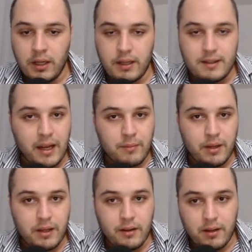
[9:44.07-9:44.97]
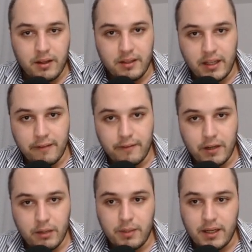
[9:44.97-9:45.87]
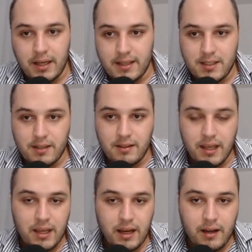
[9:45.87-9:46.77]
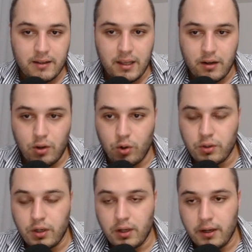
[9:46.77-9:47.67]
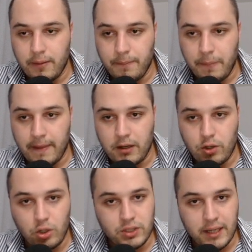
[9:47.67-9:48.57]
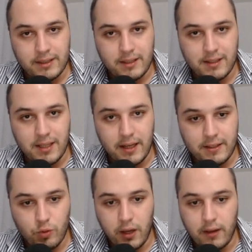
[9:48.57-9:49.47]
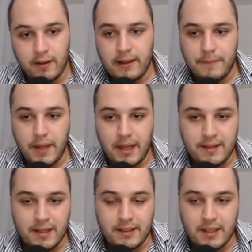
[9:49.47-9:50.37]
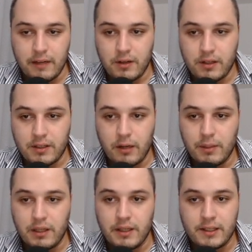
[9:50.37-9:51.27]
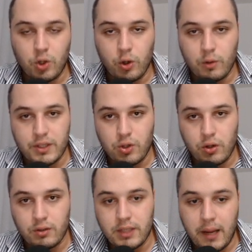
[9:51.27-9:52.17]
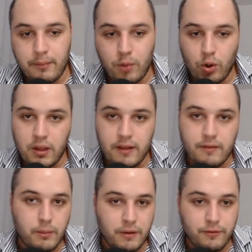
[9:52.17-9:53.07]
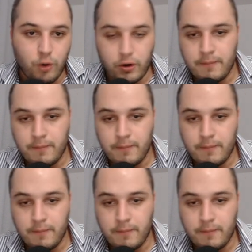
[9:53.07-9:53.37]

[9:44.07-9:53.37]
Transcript: timely delivery, because they are their own contractors as well, and they deliver their buildings always on time or even before.